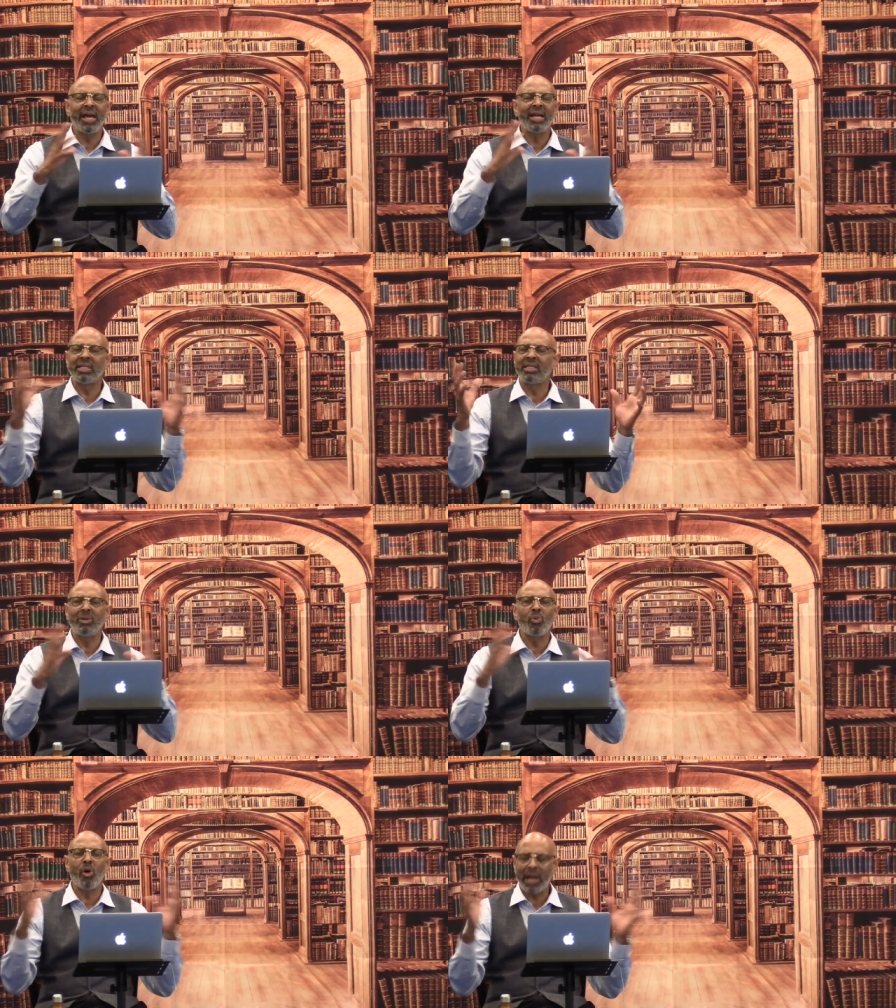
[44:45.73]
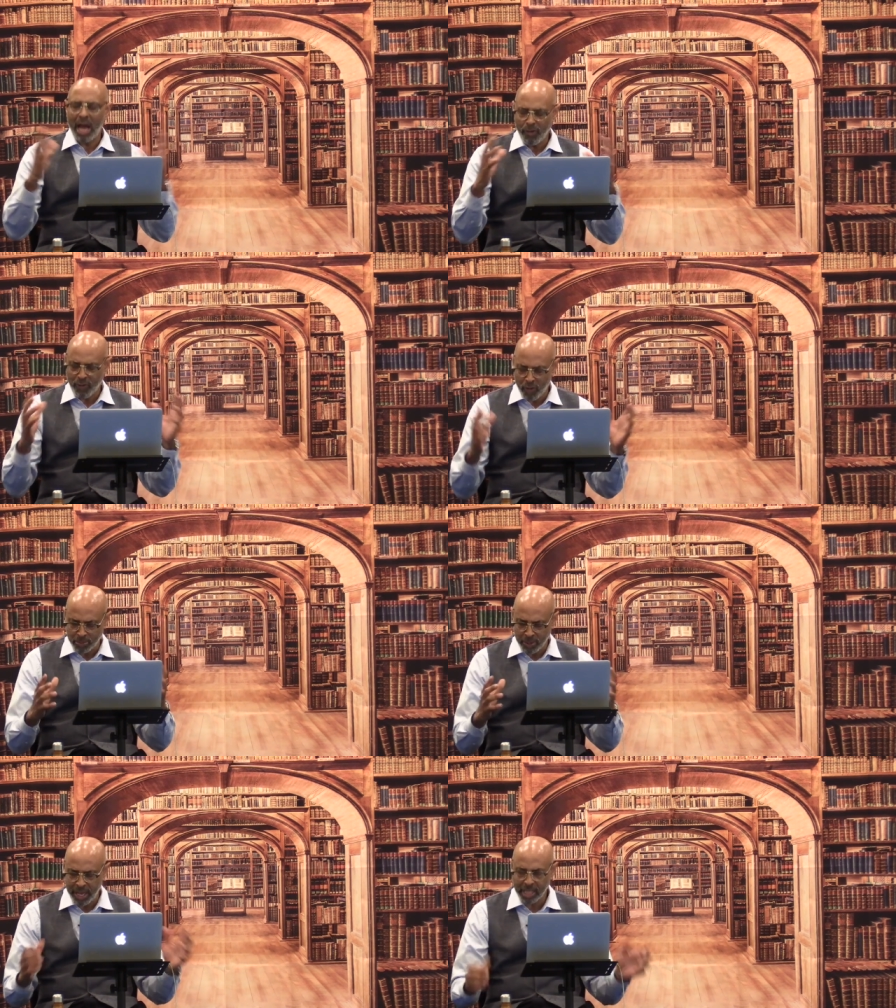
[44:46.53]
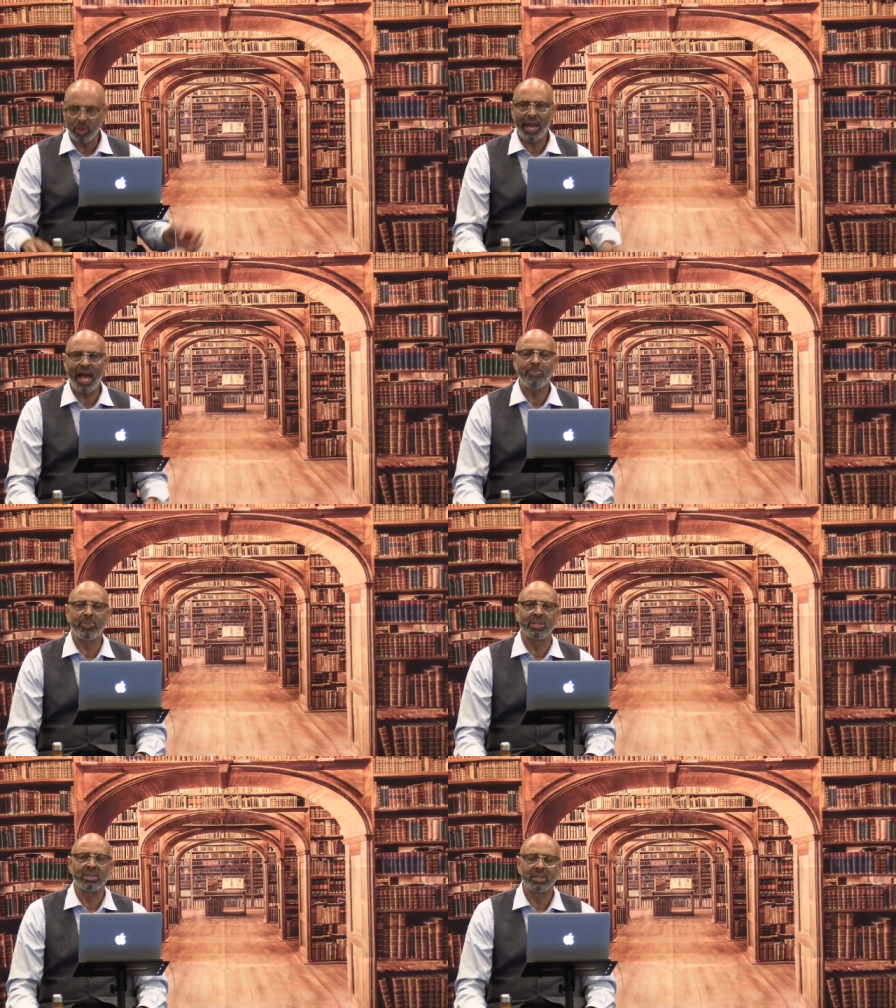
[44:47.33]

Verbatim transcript: it didn't work out for us, but guess what happens?